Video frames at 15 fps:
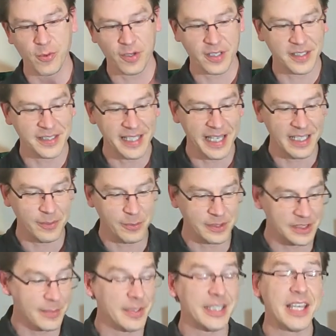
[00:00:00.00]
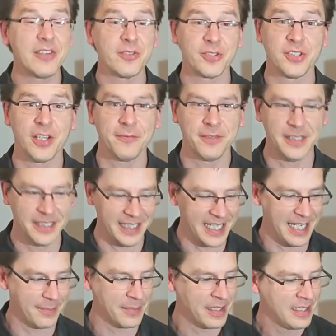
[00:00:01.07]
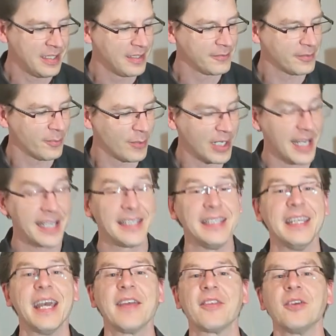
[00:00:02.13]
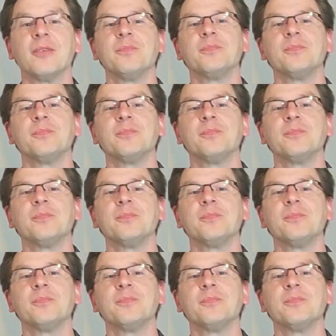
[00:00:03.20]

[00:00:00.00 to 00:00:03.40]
in tandem with some of the other stuff in the game, from what I can gather.